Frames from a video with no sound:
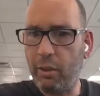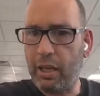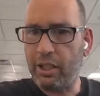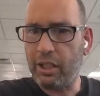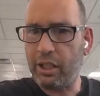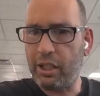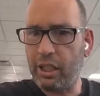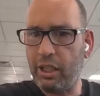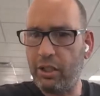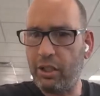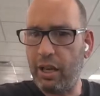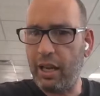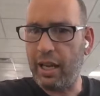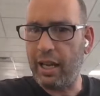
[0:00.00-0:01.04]
asks here,
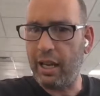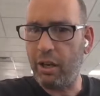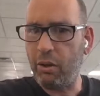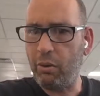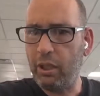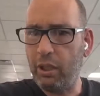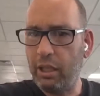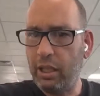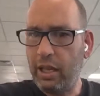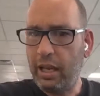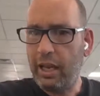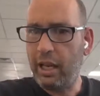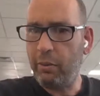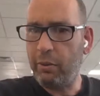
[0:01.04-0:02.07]
so how
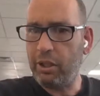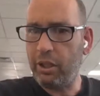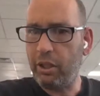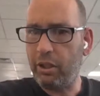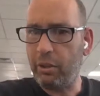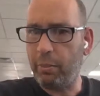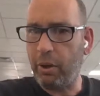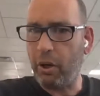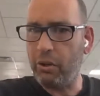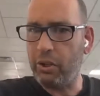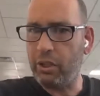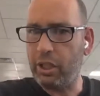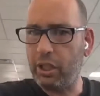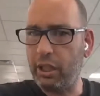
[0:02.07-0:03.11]
is it the
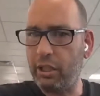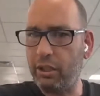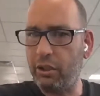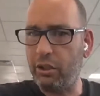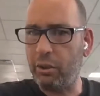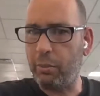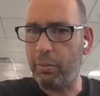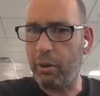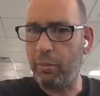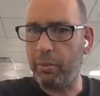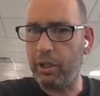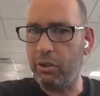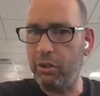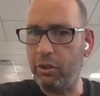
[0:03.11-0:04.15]
post selected to pop
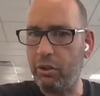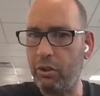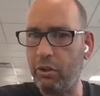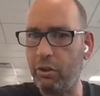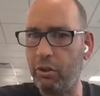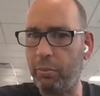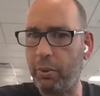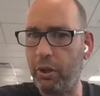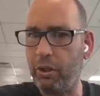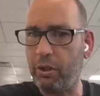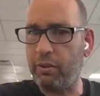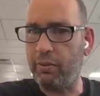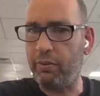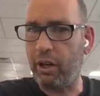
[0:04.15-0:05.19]
into Google
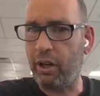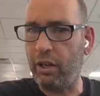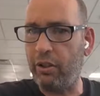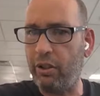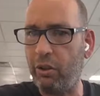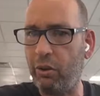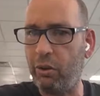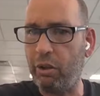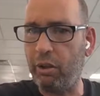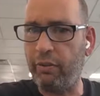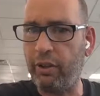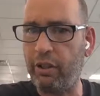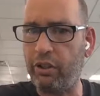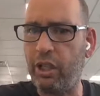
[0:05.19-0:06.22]
Posts via the auto
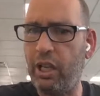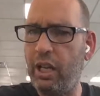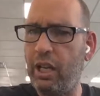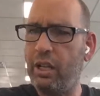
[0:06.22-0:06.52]
function?